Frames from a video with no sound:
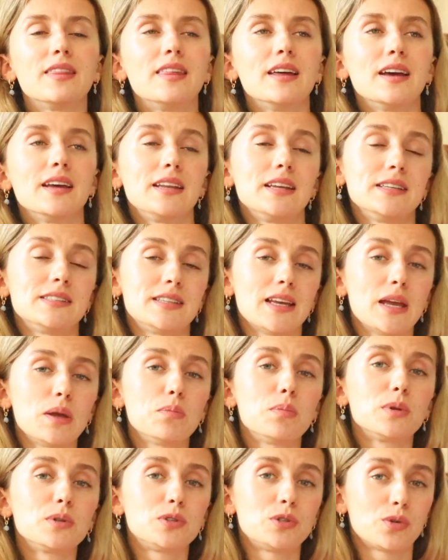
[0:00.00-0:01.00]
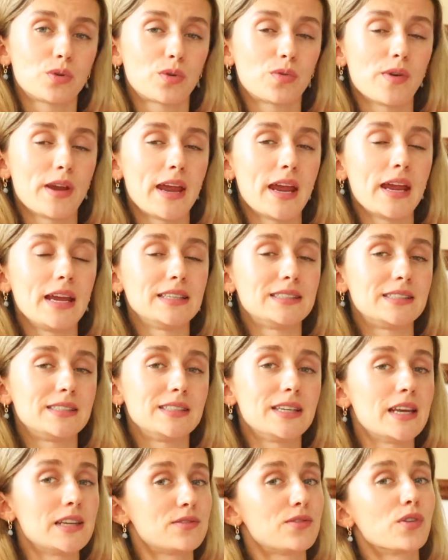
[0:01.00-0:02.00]
that is able to create
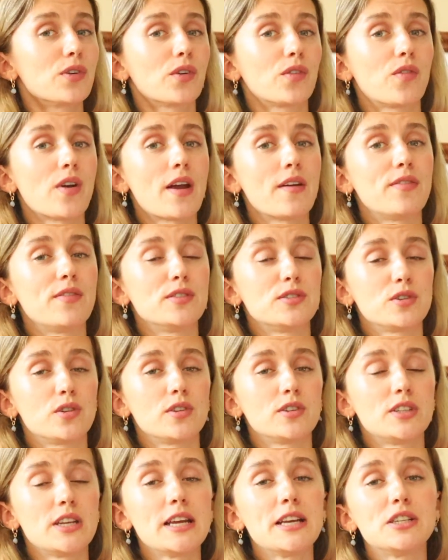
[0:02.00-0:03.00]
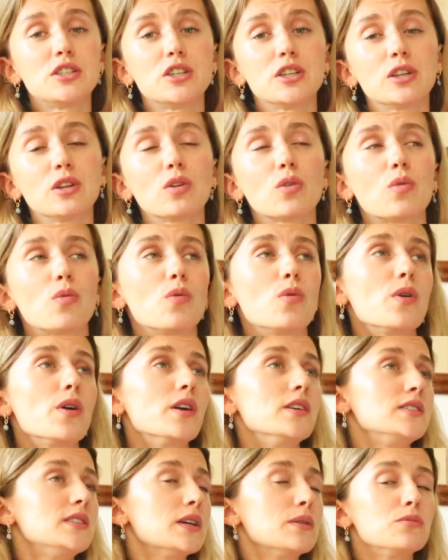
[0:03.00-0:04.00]
network graph visualization
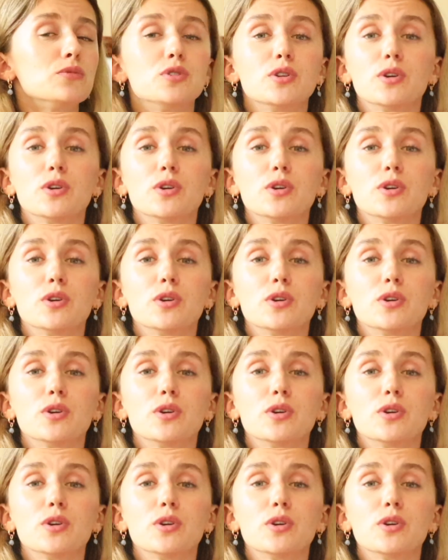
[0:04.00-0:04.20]
or some